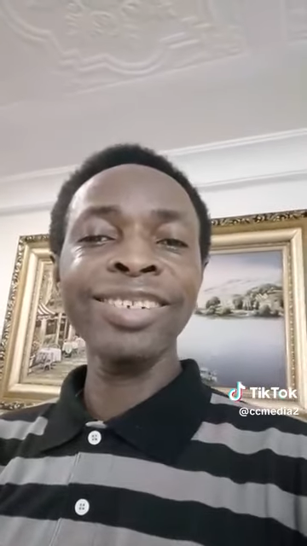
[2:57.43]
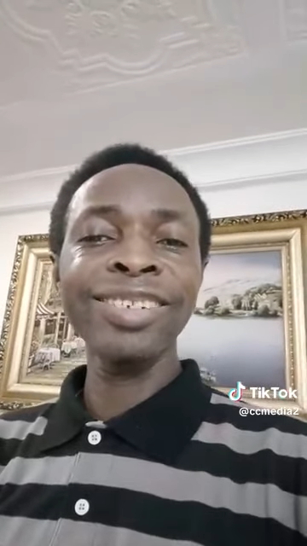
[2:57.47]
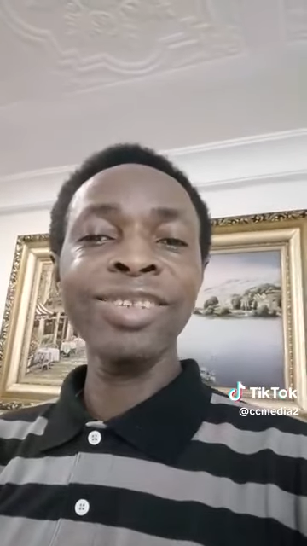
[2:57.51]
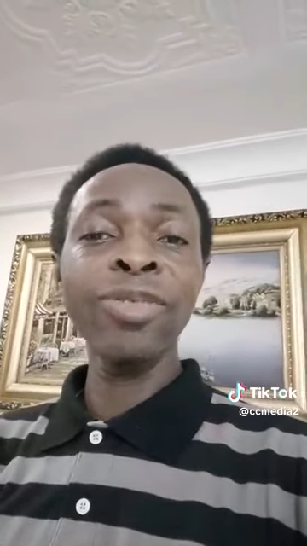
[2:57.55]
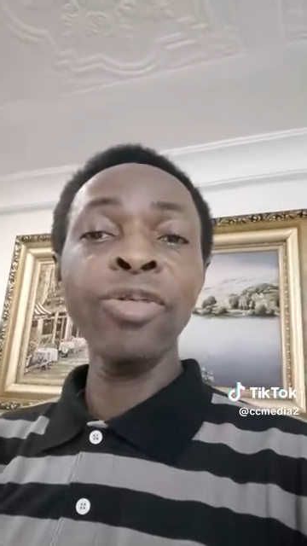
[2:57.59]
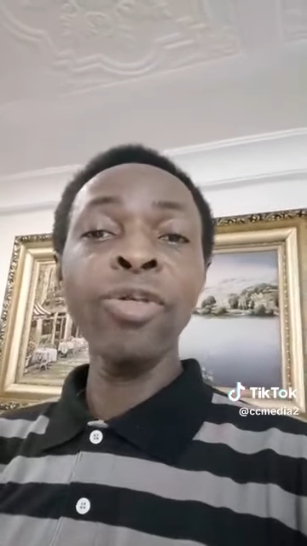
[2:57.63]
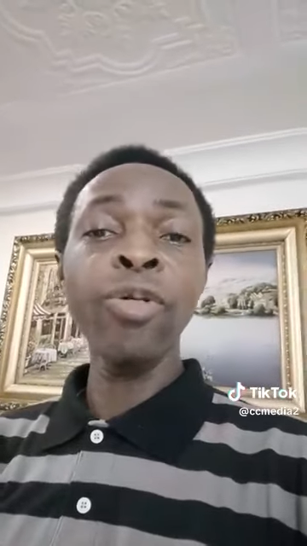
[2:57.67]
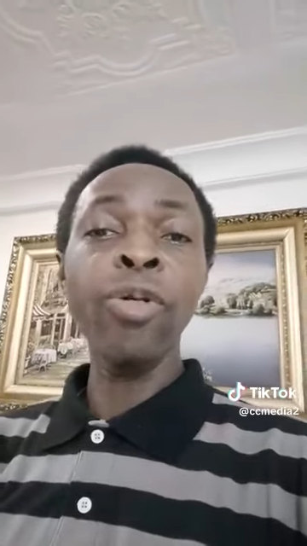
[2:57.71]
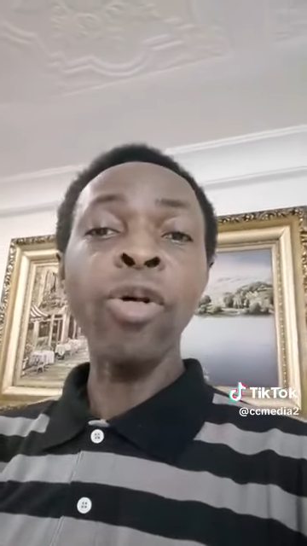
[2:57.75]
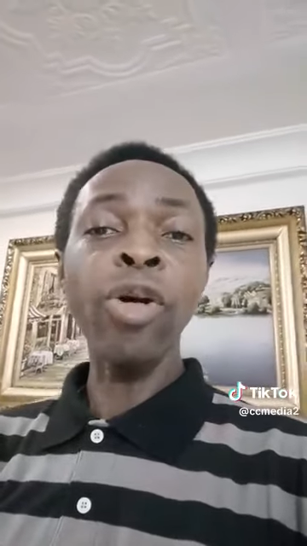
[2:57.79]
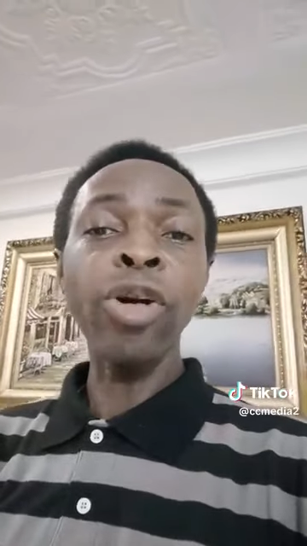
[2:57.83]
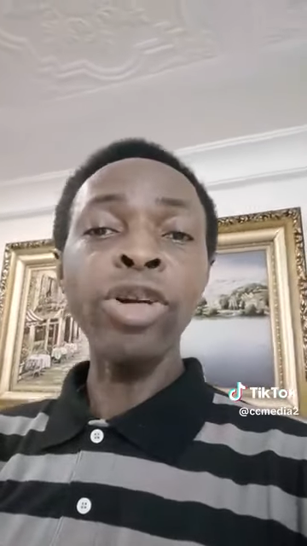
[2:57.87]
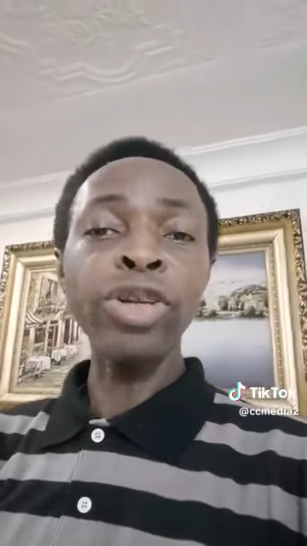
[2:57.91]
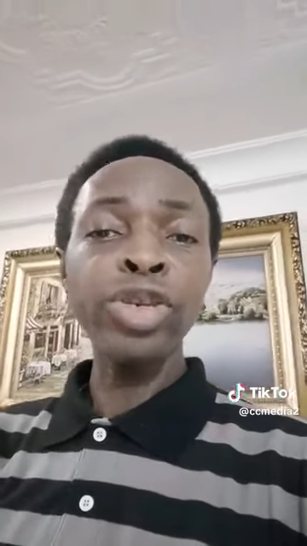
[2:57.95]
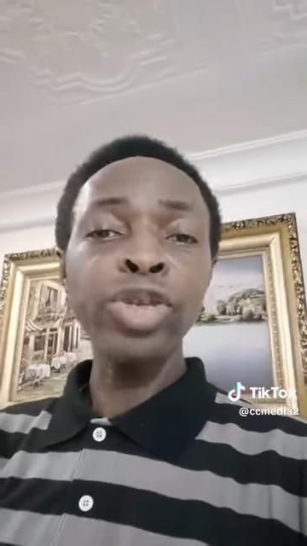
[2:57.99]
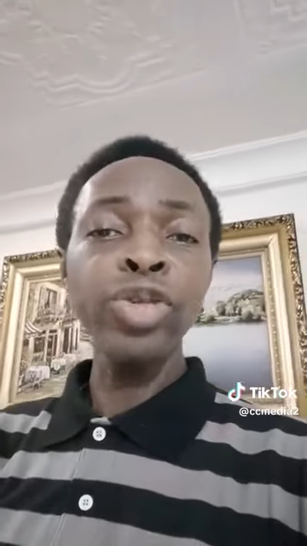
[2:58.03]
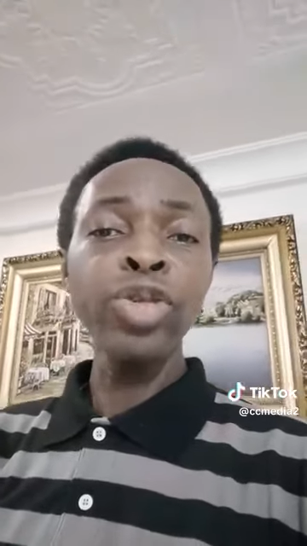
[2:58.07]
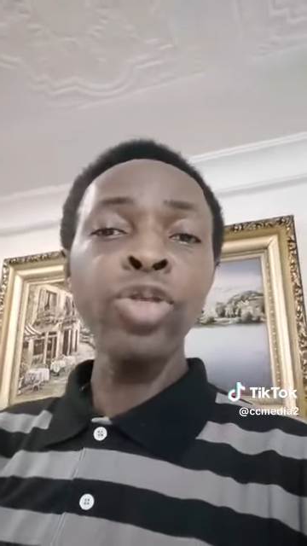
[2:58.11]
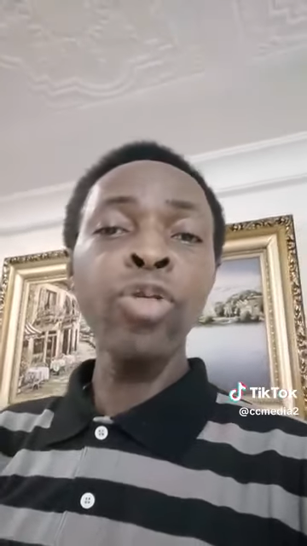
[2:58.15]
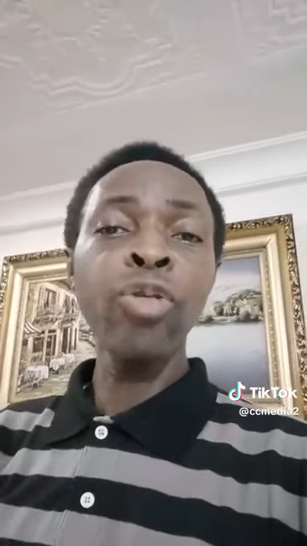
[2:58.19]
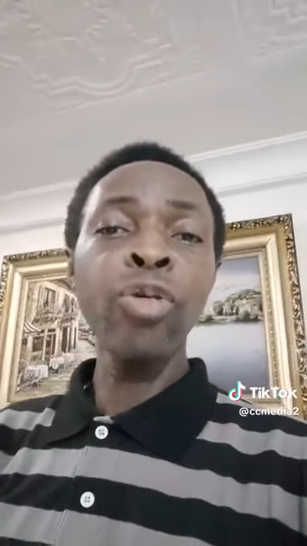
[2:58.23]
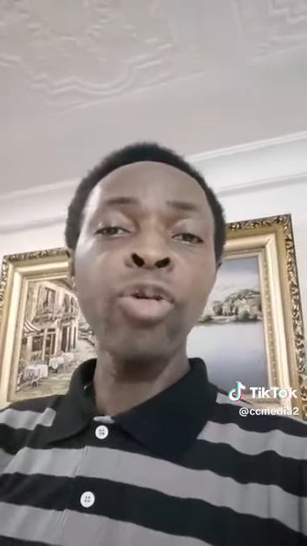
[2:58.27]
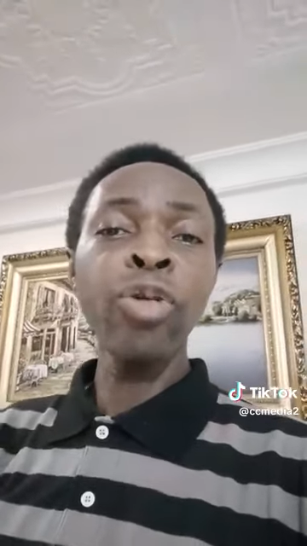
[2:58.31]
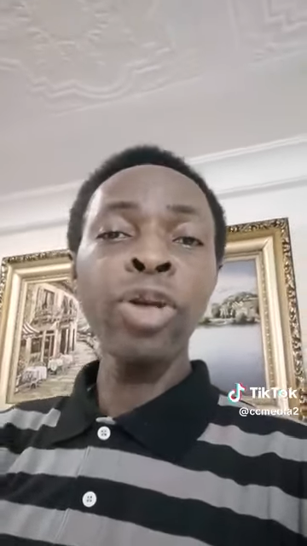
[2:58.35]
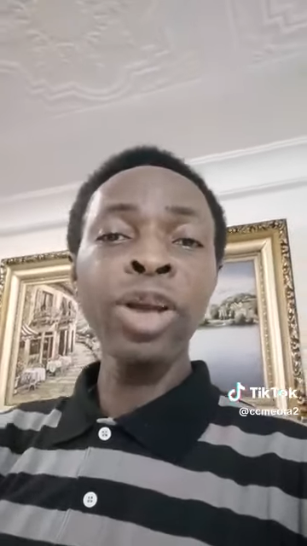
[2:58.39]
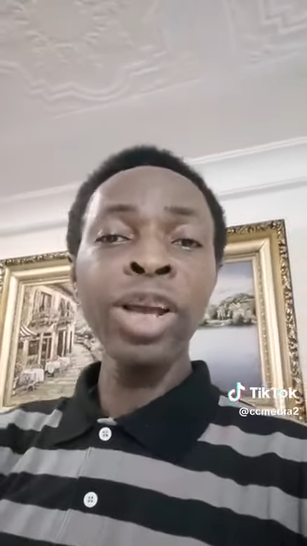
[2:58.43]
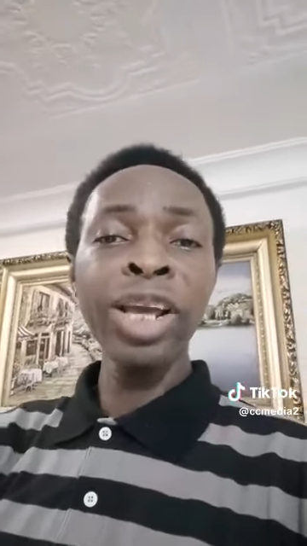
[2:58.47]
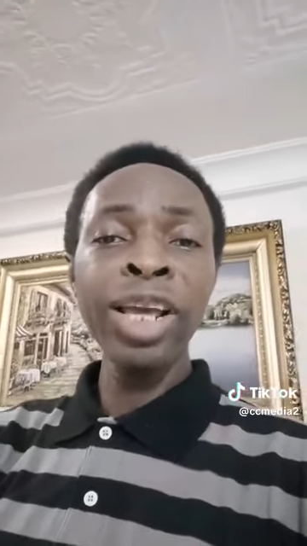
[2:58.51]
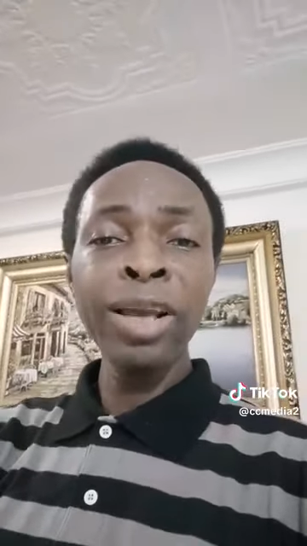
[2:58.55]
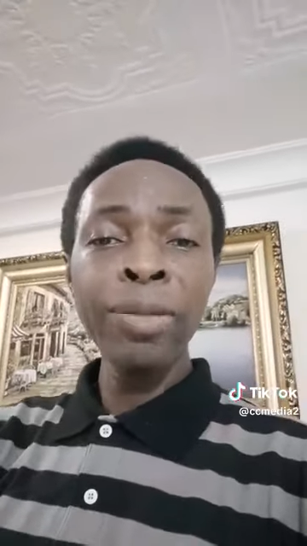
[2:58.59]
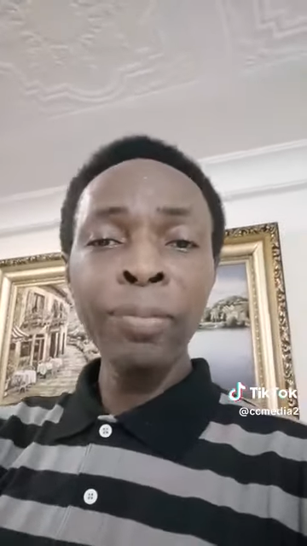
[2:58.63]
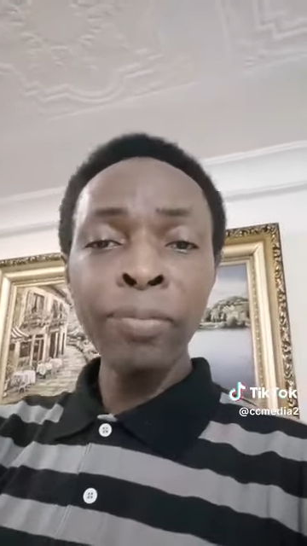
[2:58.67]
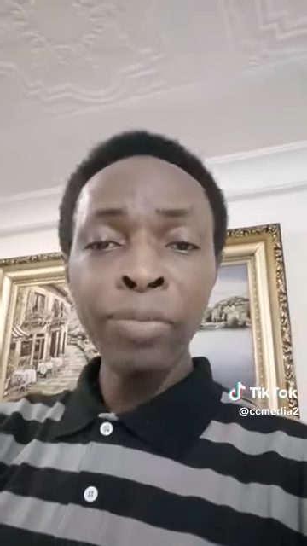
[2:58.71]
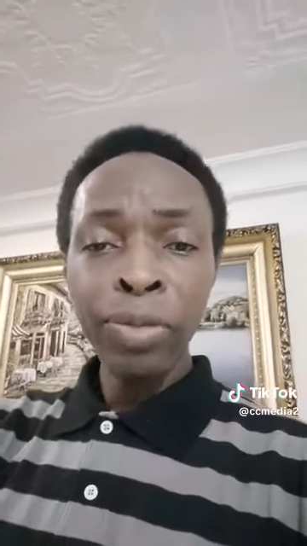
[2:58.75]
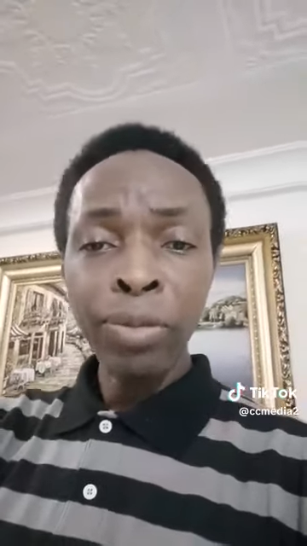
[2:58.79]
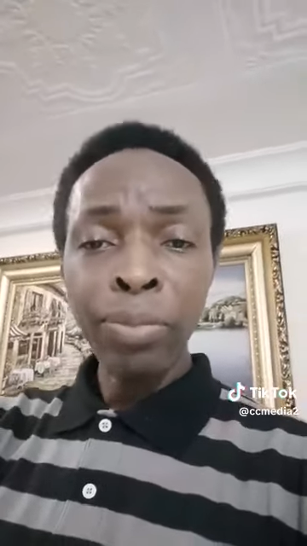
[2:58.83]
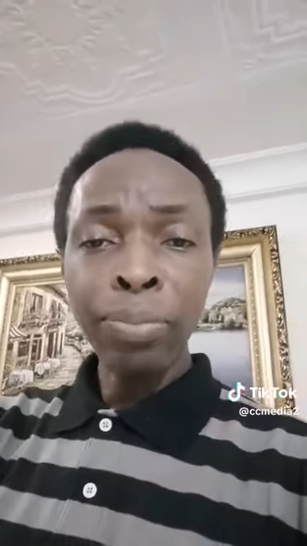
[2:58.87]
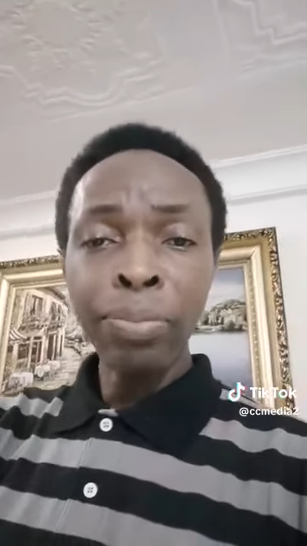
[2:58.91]
What you
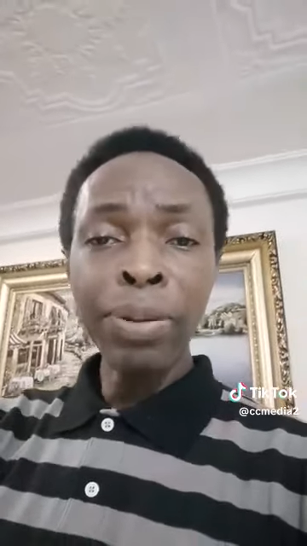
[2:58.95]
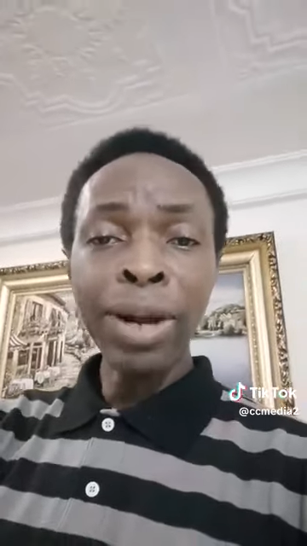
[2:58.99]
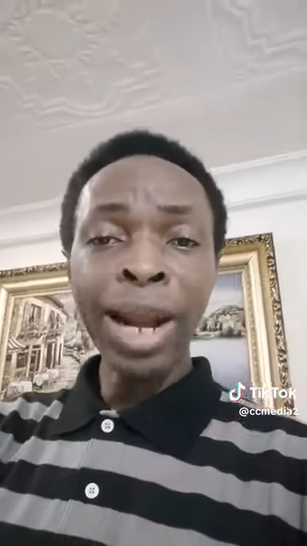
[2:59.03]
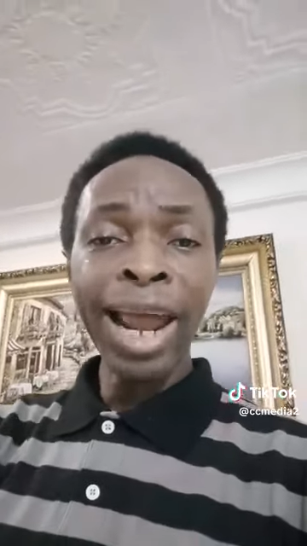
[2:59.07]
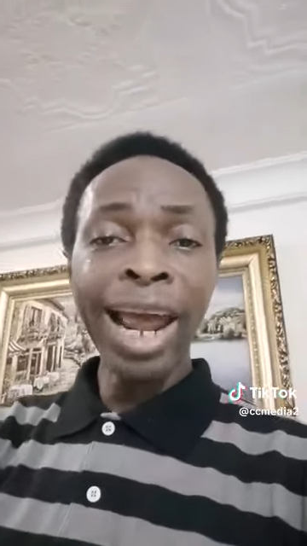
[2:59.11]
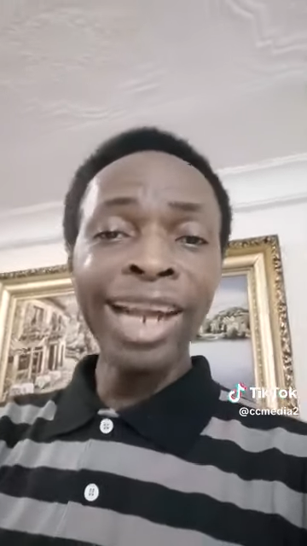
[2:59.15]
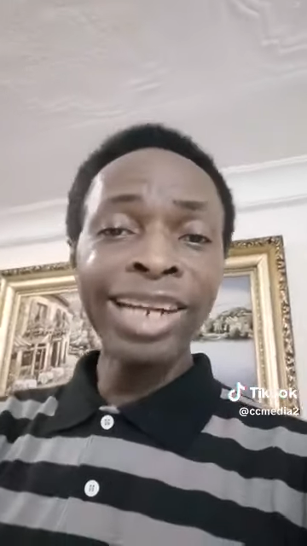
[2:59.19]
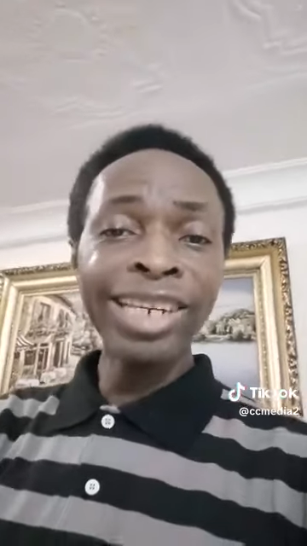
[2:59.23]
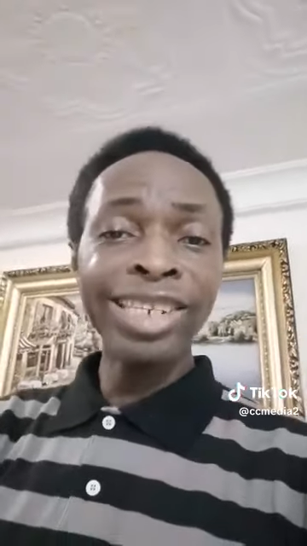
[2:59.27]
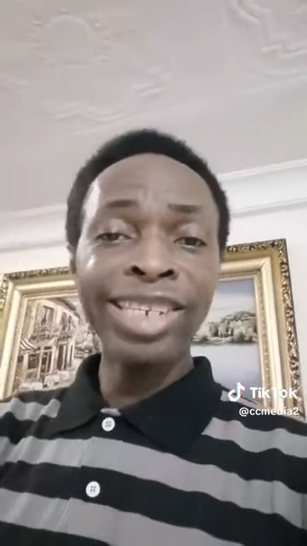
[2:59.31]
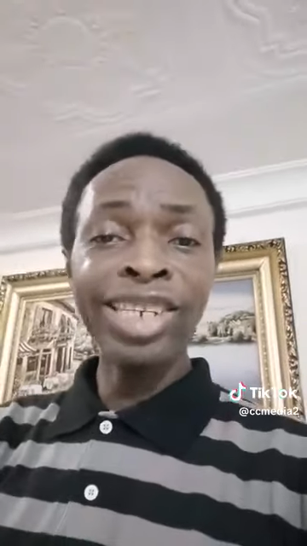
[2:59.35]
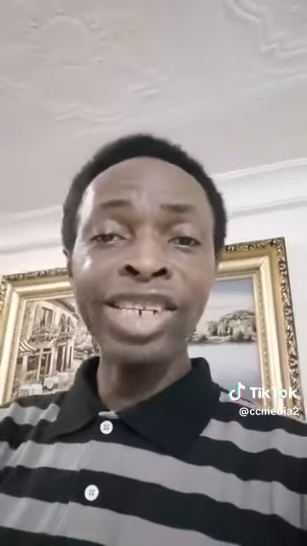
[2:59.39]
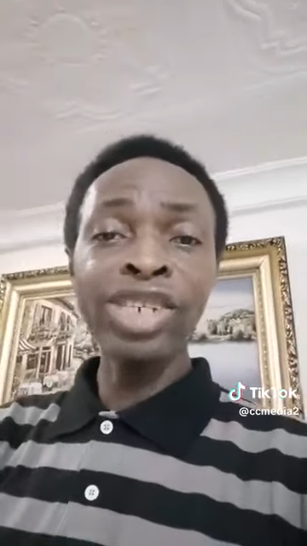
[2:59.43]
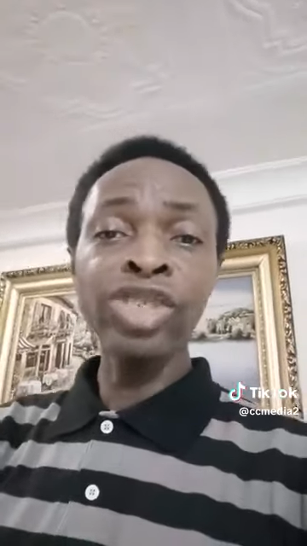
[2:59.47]
plant